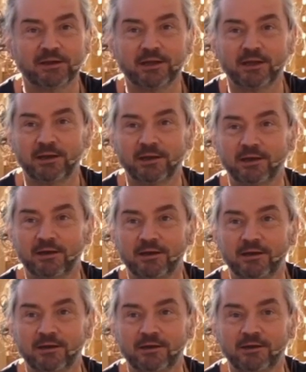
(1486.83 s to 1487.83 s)
and then
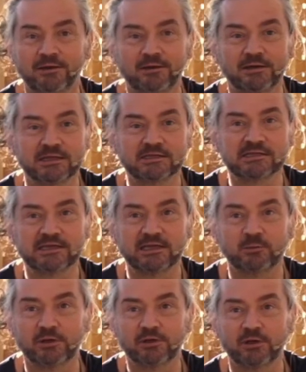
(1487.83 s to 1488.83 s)
uh, let's
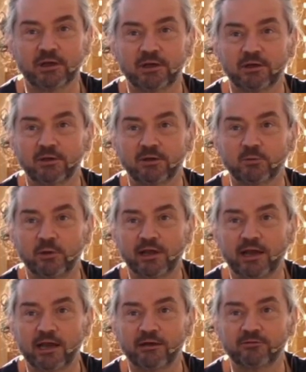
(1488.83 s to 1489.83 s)
see, we uh,
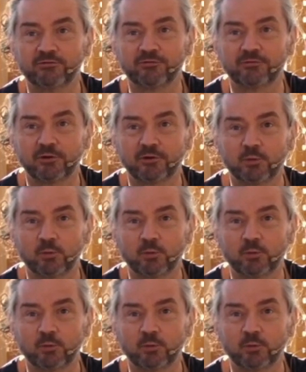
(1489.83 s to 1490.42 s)
we have